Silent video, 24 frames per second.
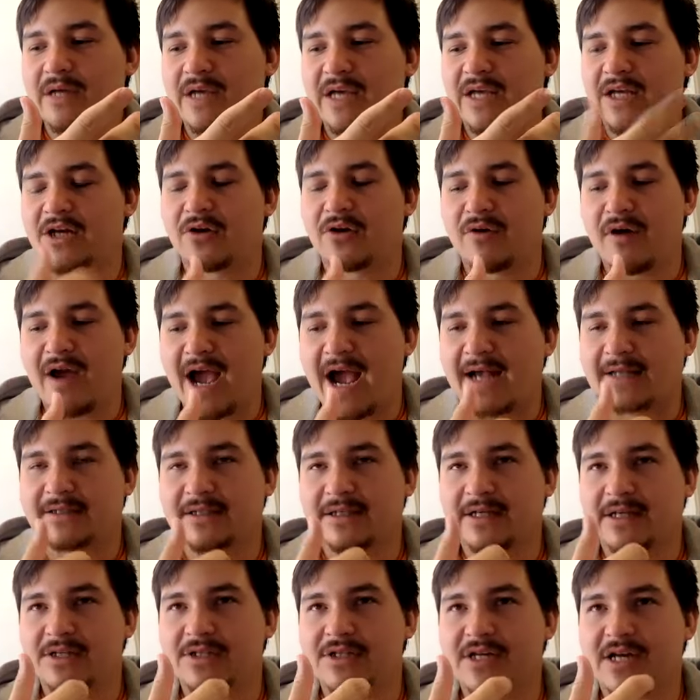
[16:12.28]
interact,
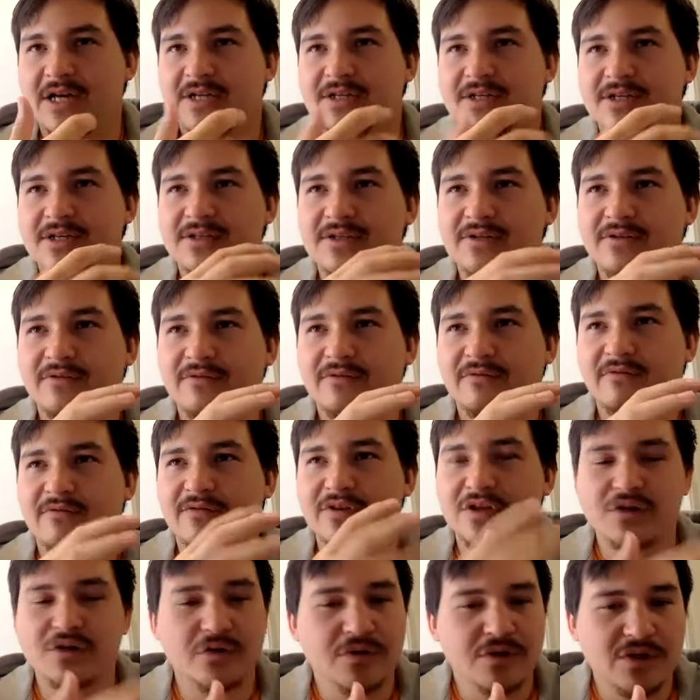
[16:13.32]
and it changes the
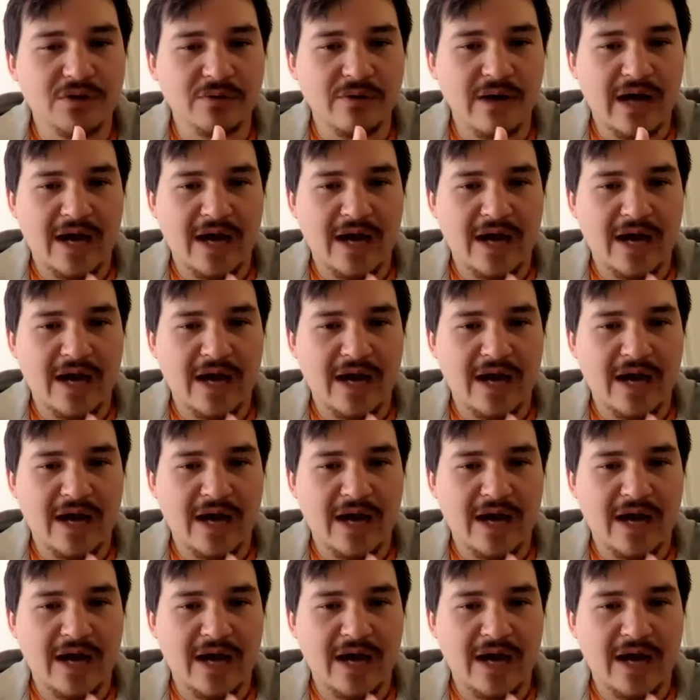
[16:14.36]
view you